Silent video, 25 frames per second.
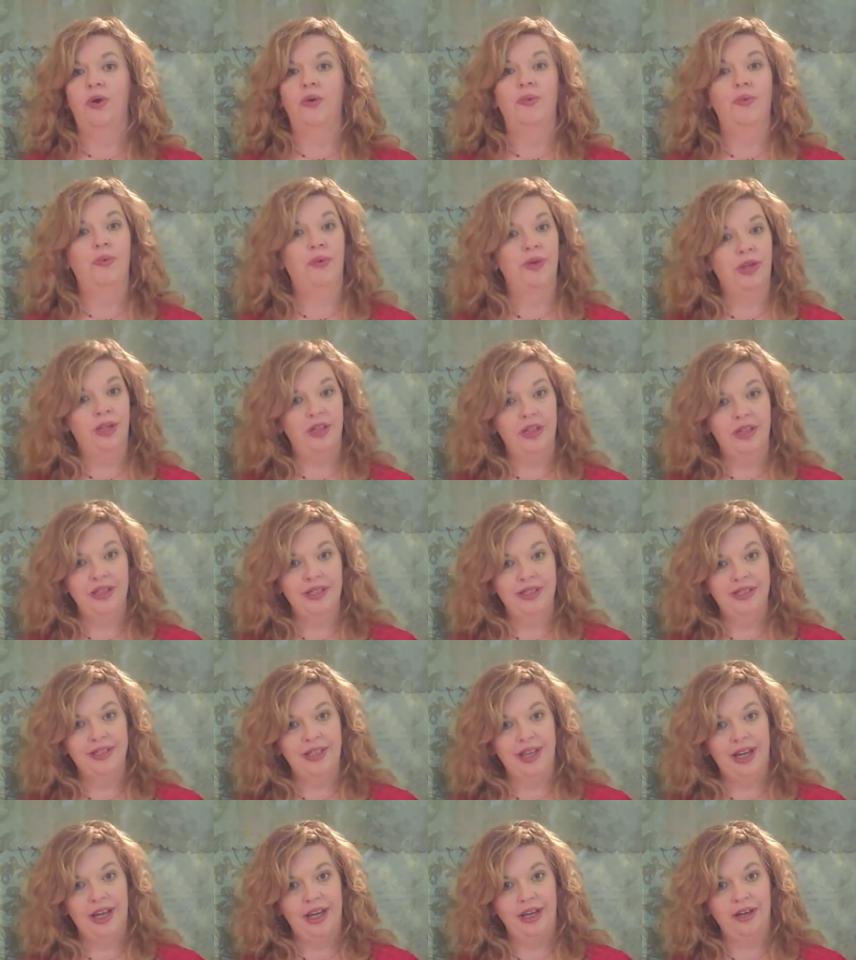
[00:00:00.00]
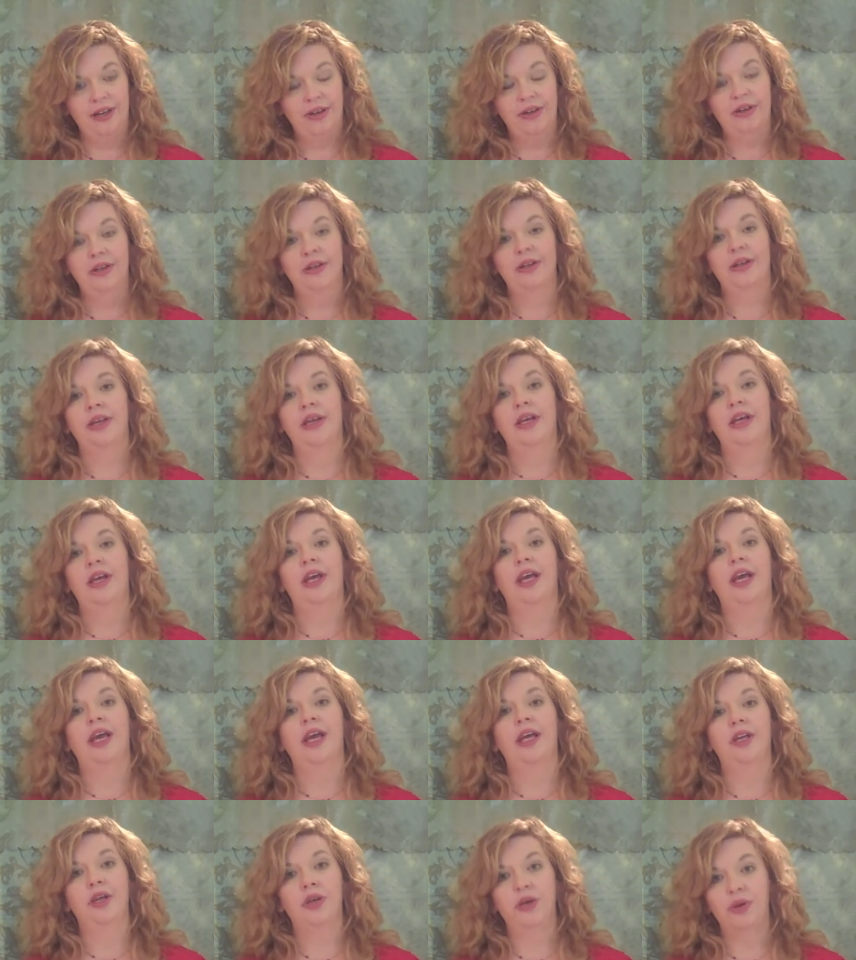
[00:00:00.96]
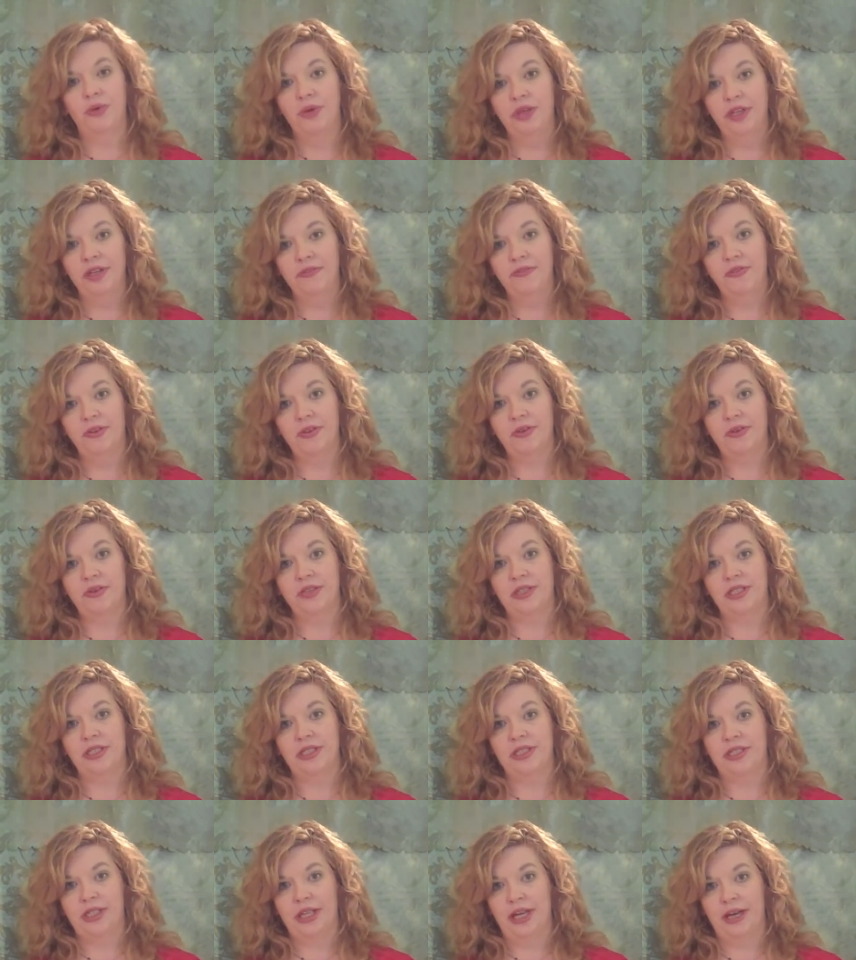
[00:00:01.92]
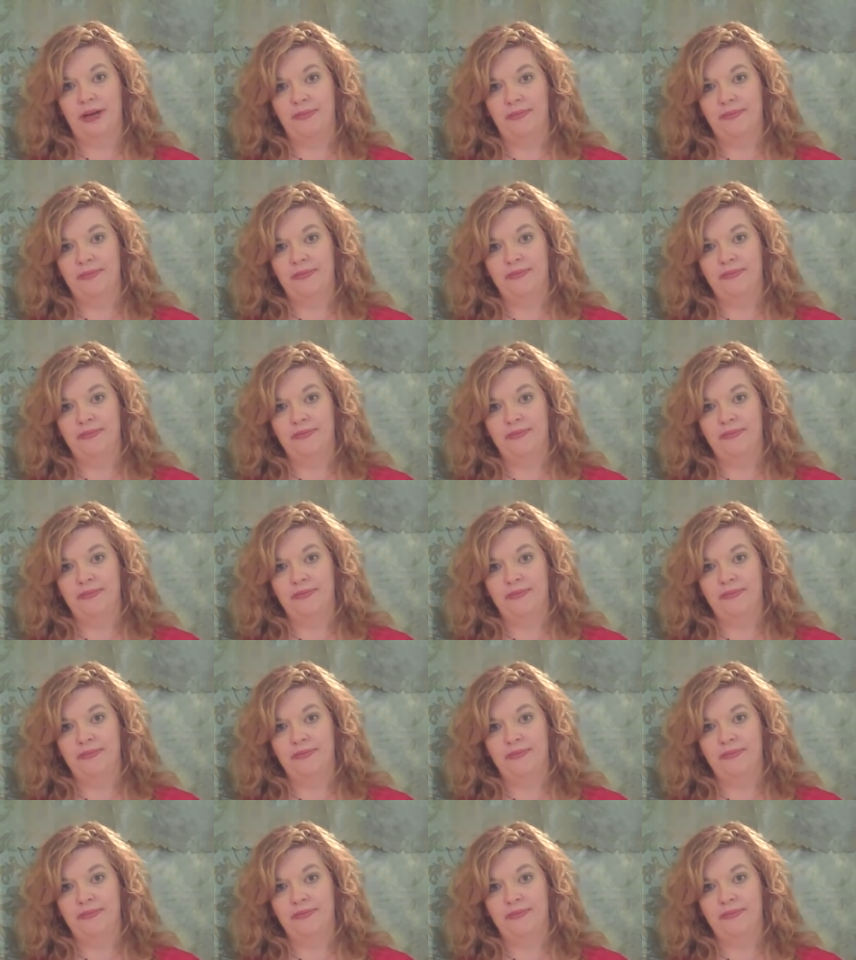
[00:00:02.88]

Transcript: What do they desire? And who influences them?